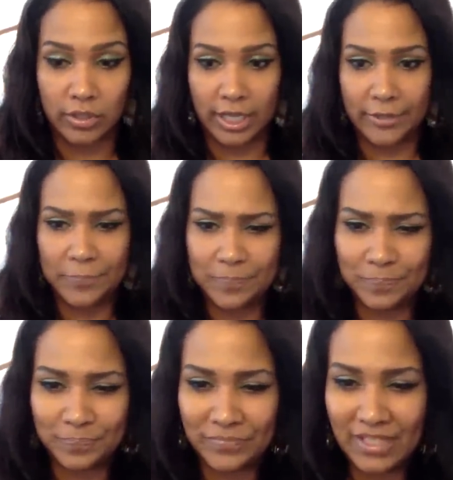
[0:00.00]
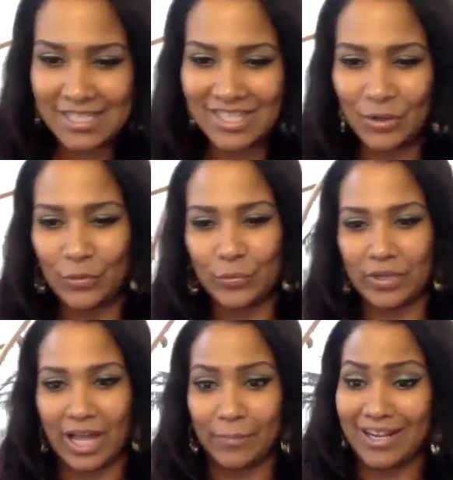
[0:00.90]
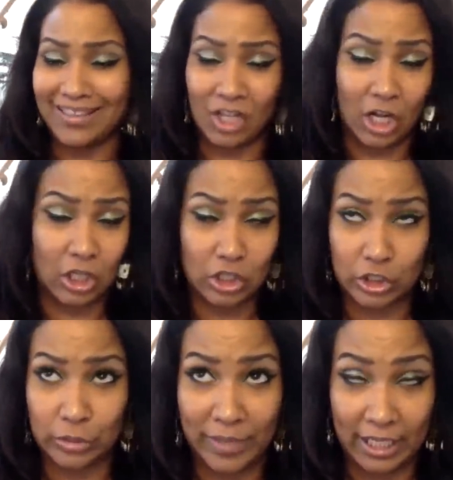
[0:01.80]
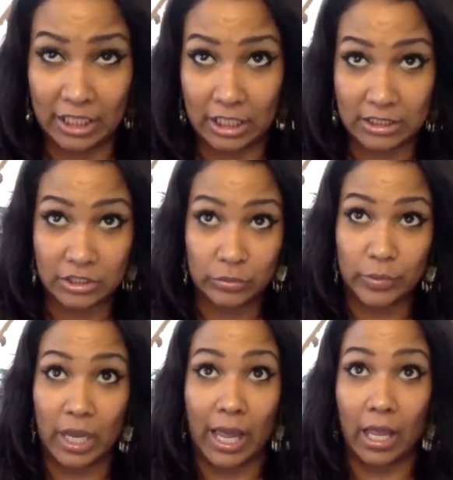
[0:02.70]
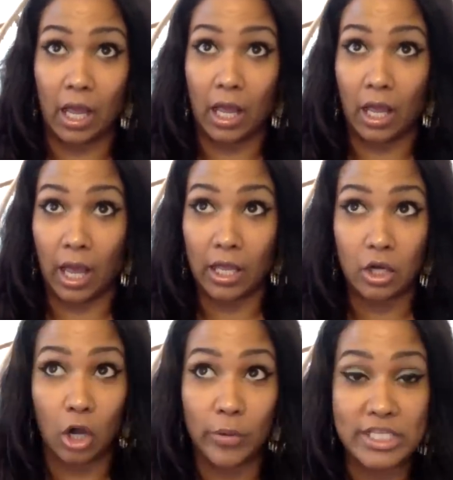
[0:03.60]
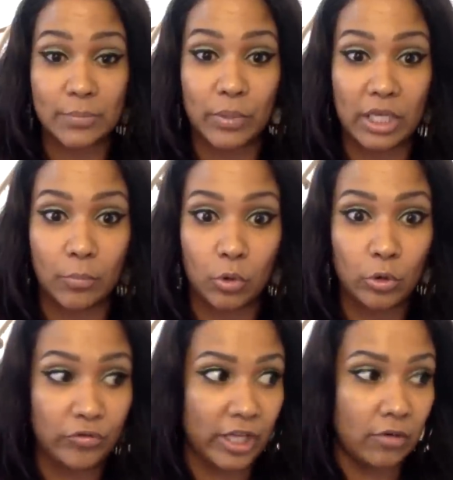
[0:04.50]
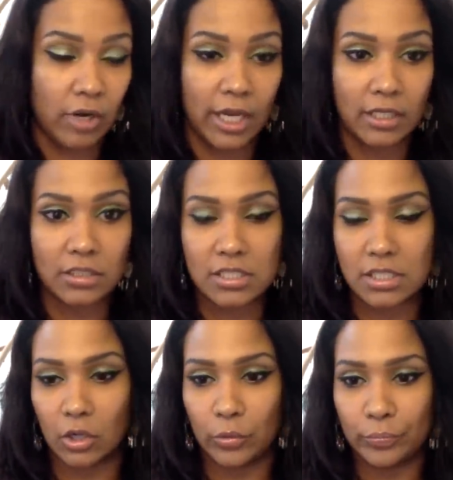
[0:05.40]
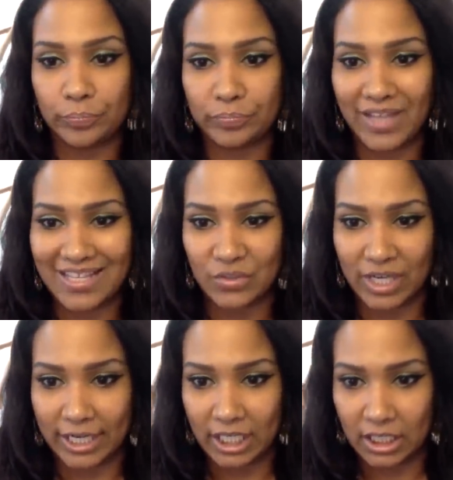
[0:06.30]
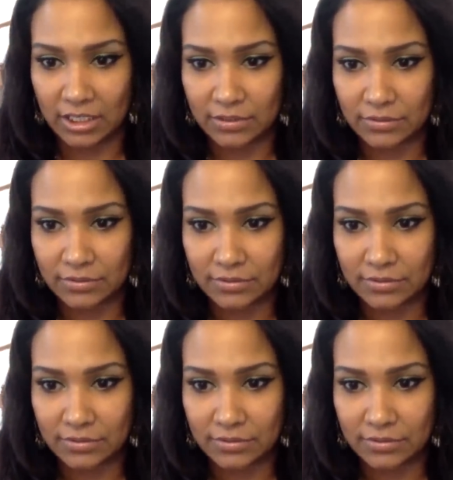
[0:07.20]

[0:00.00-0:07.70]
Okay. So, I mean, I thought I looked good back then too, but I could always be improving, right? So that's what I did.